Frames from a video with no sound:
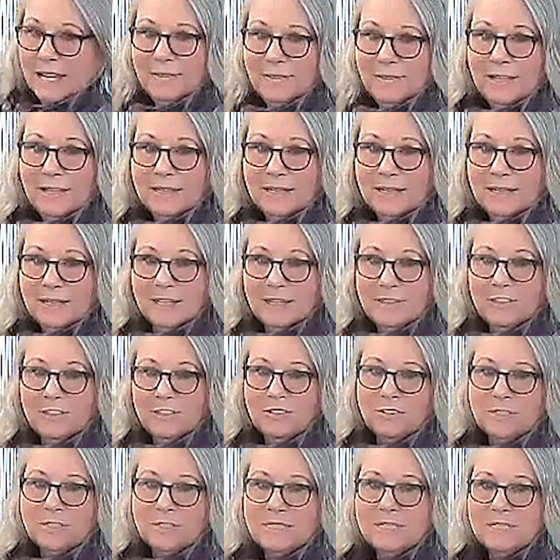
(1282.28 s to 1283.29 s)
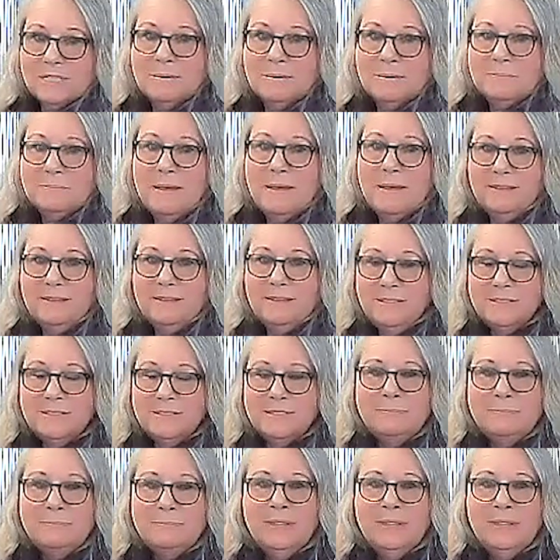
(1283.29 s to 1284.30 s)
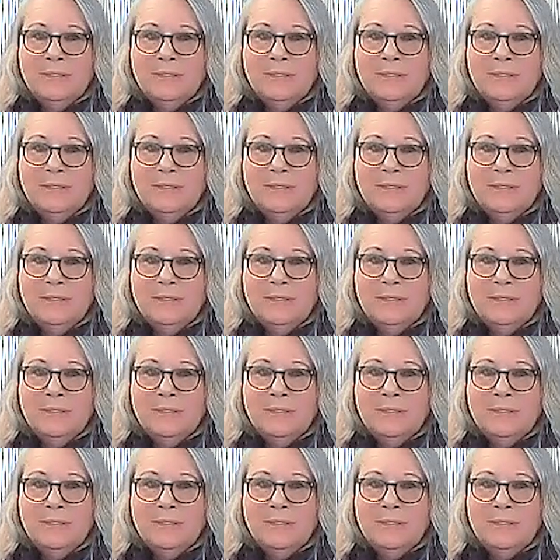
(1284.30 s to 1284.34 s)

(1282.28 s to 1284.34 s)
And then I think you can see the men's.